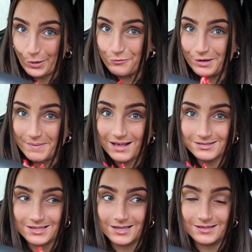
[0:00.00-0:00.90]
rumor
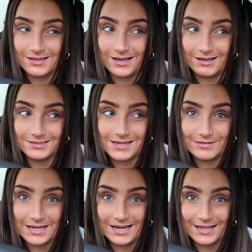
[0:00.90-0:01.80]
has it that
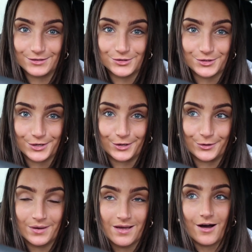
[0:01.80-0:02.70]
Davide and Ekin
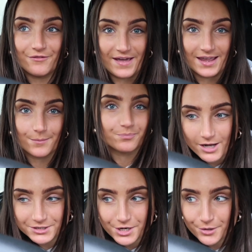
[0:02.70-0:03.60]
Su are fake.
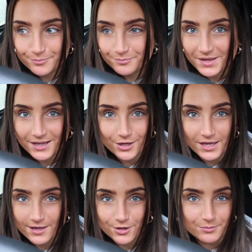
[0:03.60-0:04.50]
I don't know,
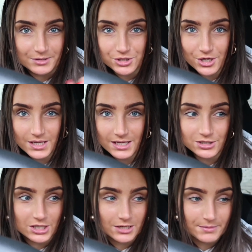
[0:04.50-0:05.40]
he could have been joking,
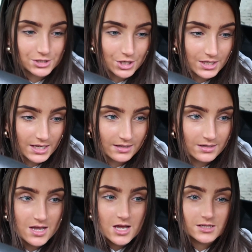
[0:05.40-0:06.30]
she could have been joking
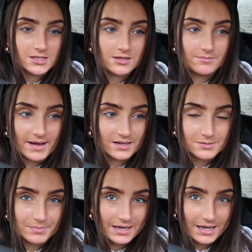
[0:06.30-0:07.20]
to
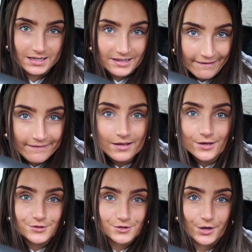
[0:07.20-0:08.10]
Max Belegde,
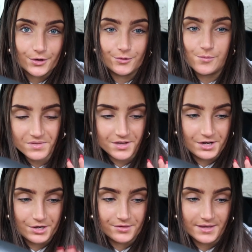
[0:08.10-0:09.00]
so you
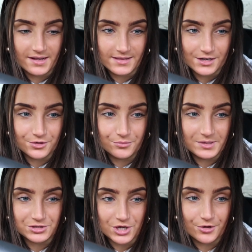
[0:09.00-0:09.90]
know, that could all
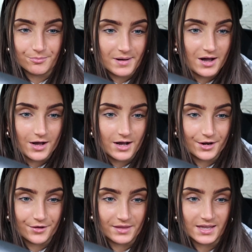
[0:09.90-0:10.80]
be a joke, but I
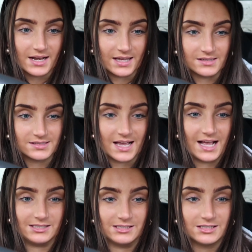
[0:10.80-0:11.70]
don't think it is.
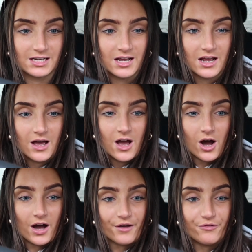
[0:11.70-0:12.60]
And
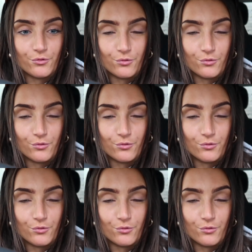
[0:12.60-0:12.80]
I